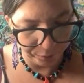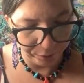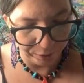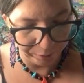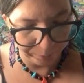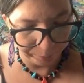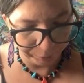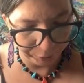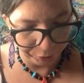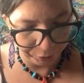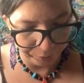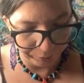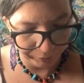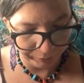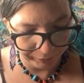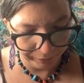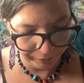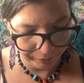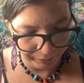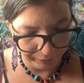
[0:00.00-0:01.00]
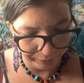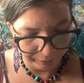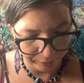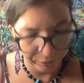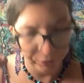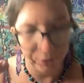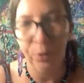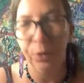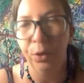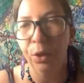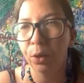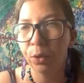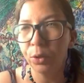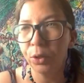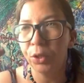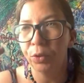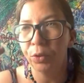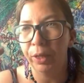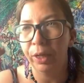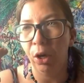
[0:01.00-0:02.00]
thyroid, and pituitary. So
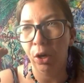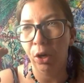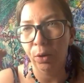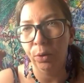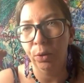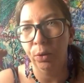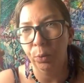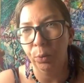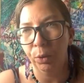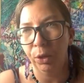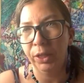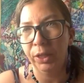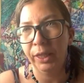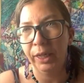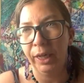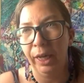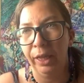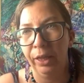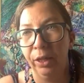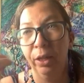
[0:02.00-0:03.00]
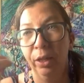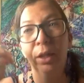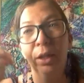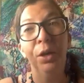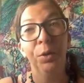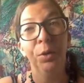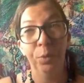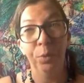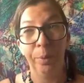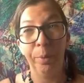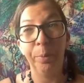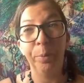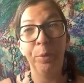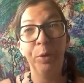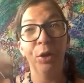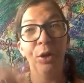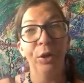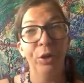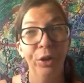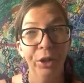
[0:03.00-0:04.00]
those three all work together.
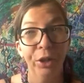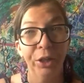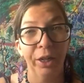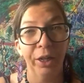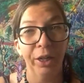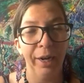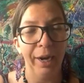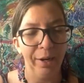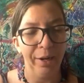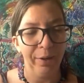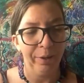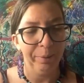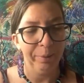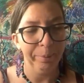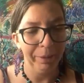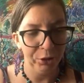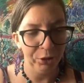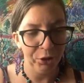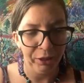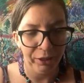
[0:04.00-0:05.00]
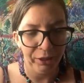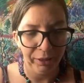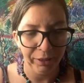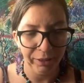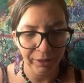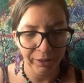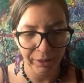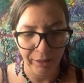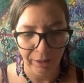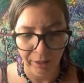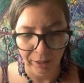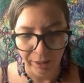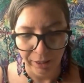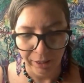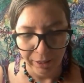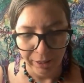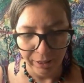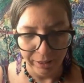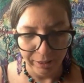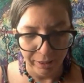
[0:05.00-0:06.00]
Remember earlier how I mentioned
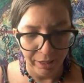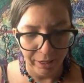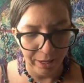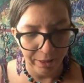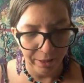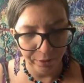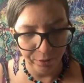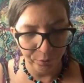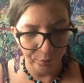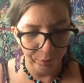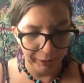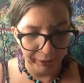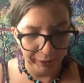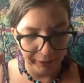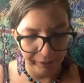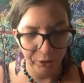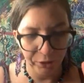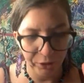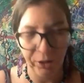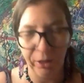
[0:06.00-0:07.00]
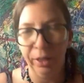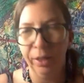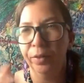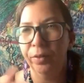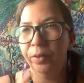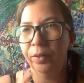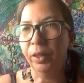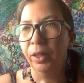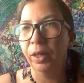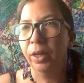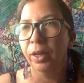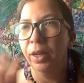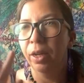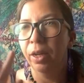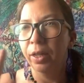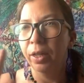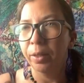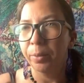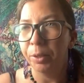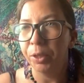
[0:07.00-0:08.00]
the recognition of
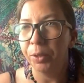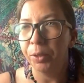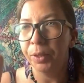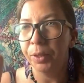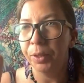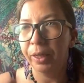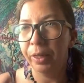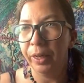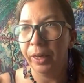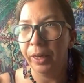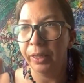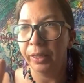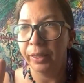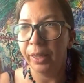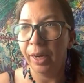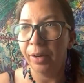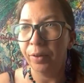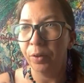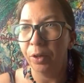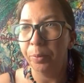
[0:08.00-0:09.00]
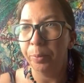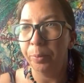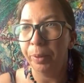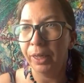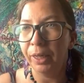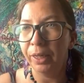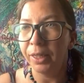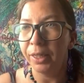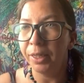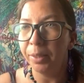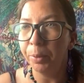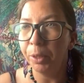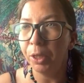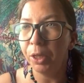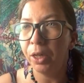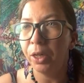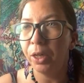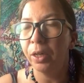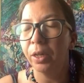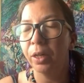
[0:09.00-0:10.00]
the pituitary and thyroid being
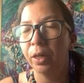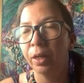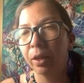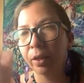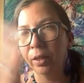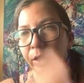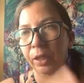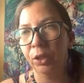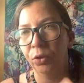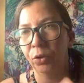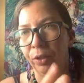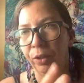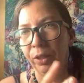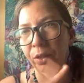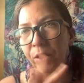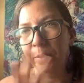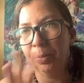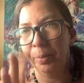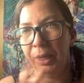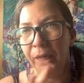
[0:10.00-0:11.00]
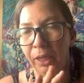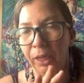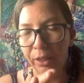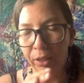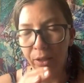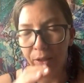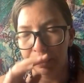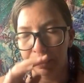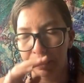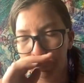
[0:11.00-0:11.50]
similar, the adrenals being a little